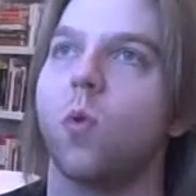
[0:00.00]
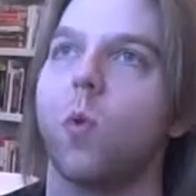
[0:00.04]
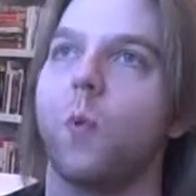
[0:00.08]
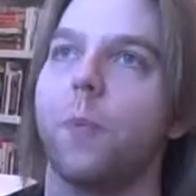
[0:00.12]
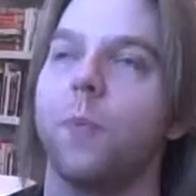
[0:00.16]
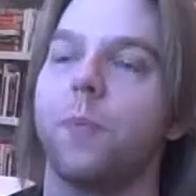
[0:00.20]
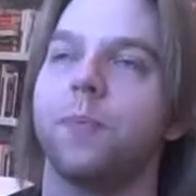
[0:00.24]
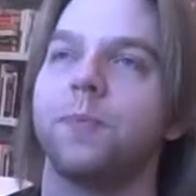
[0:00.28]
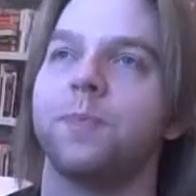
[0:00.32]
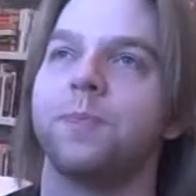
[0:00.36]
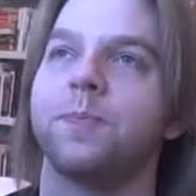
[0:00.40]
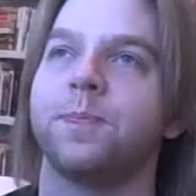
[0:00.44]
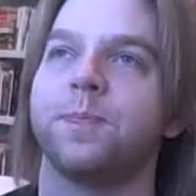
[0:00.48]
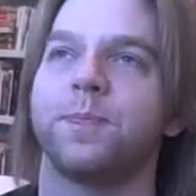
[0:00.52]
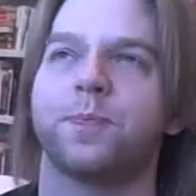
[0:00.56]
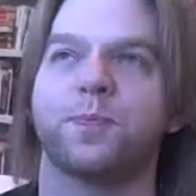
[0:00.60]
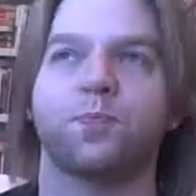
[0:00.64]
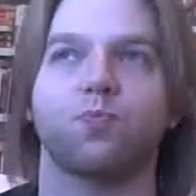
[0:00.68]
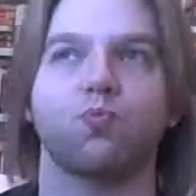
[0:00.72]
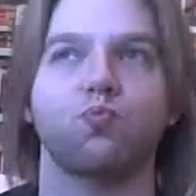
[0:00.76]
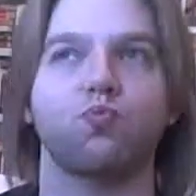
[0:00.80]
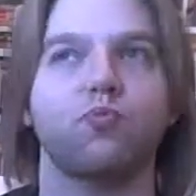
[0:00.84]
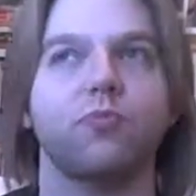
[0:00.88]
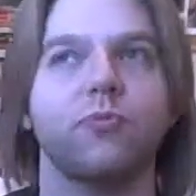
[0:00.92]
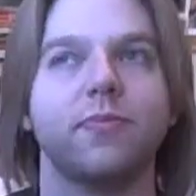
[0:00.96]
Mm.
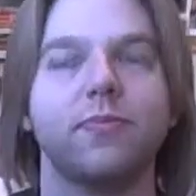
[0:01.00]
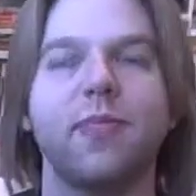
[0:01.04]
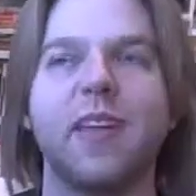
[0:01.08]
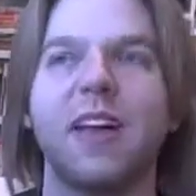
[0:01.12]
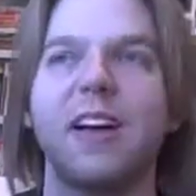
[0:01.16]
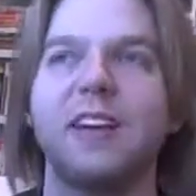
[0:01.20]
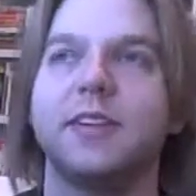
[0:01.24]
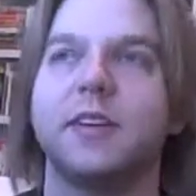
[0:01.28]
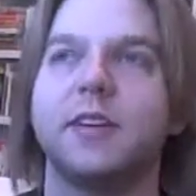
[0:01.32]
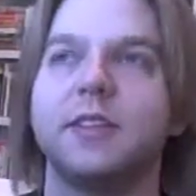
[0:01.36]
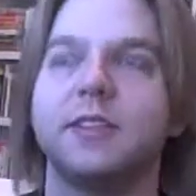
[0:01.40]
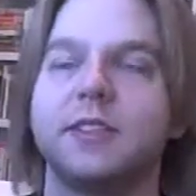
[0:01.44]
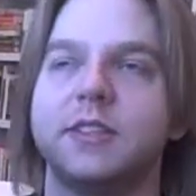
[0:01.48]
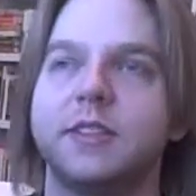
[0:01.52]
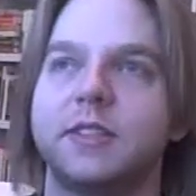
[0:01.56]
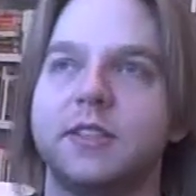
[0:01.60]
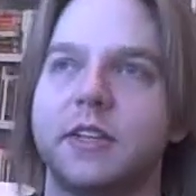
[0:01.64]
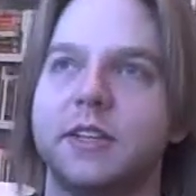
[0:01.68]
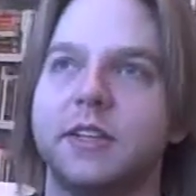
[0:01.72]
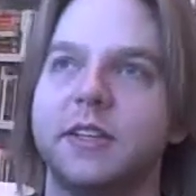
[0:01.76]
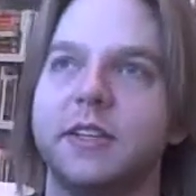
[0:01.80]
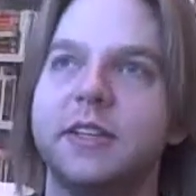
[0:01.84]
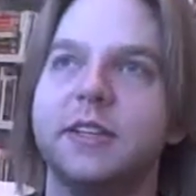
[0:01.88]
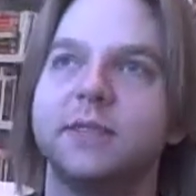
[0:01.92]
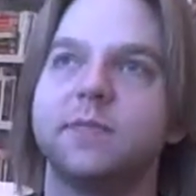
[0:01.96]
Nice
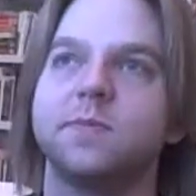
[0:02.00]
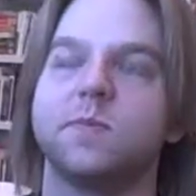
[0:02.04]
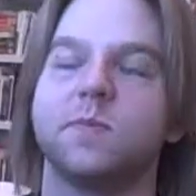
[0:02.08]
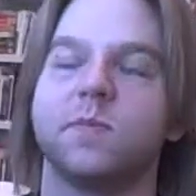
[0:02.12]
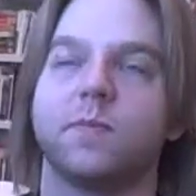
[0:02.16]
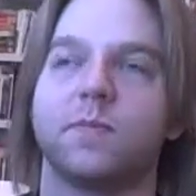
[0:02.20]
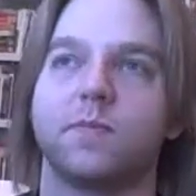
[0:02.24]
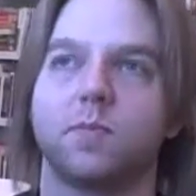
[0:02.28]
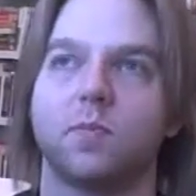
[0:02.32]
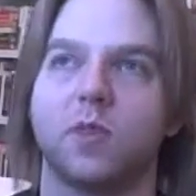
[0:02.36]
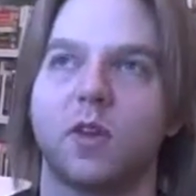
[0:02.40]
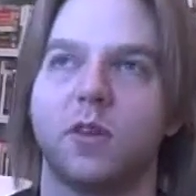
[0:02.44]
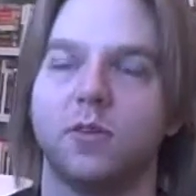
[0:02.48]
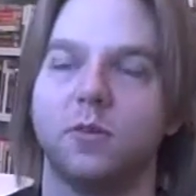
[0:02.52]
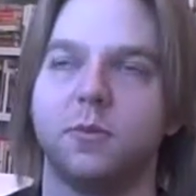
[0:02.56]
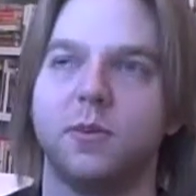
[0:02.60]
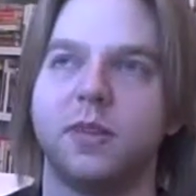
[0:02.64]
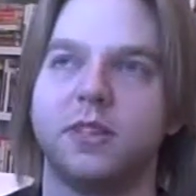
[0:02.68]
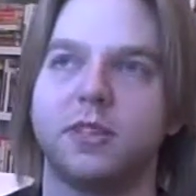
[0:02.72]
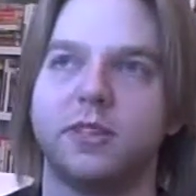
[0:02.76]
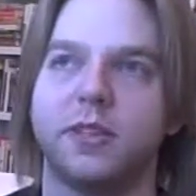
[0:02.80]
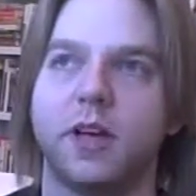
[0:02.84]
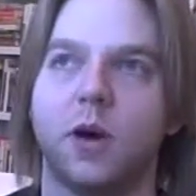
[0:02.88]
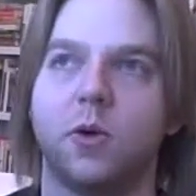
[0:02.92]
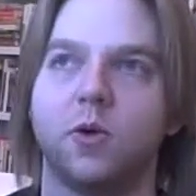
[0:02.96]
acidity, a little bit of
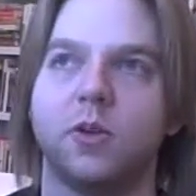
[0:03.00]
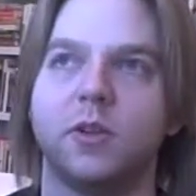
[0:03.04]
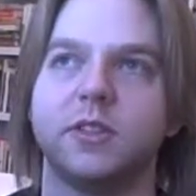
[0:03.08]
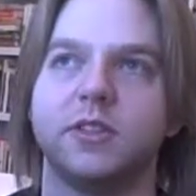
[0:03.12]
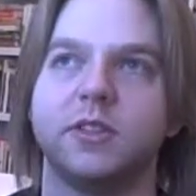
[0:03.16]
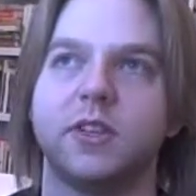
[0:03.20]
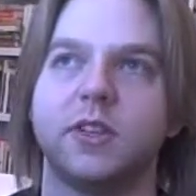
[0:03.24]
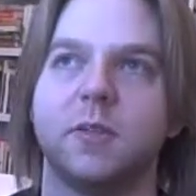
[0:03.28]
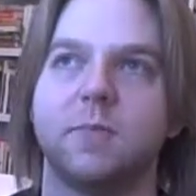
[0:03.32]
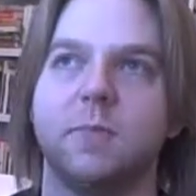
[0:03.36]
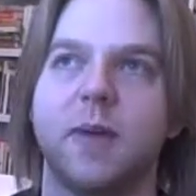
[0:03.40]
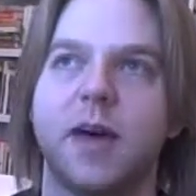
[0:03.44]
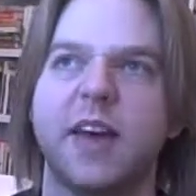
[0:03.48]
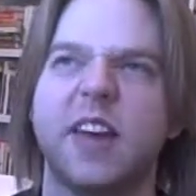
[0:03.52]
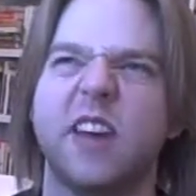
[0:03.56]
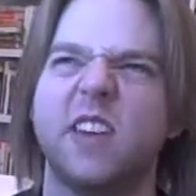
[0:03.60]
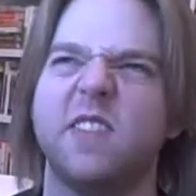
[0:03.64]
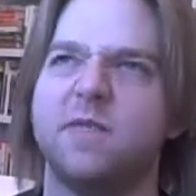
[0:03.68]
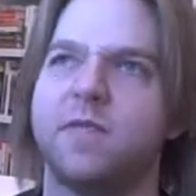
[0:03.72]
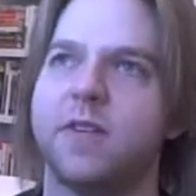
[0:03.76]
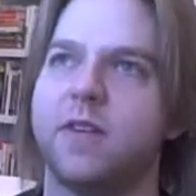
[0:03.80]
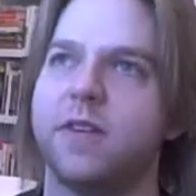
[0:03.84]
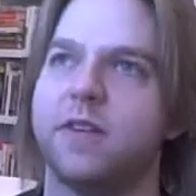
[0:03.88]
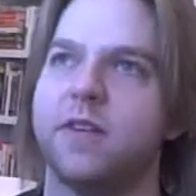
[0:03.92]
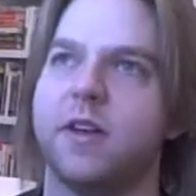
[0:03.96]
sourness on the back
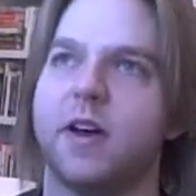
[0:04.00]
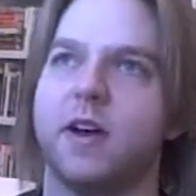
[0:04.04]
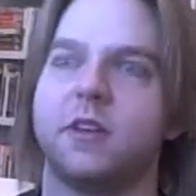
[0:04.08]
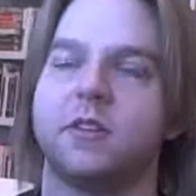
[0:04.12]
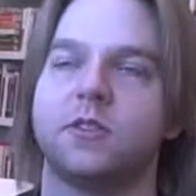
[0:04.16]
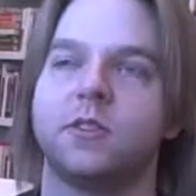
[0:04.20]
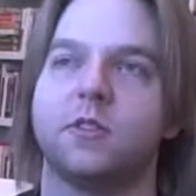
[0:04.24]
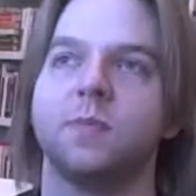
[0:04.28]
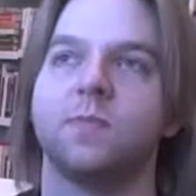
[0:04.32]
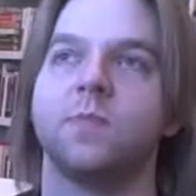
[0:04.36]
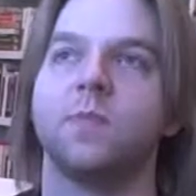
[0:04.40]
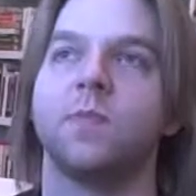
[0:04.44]
end, very nice.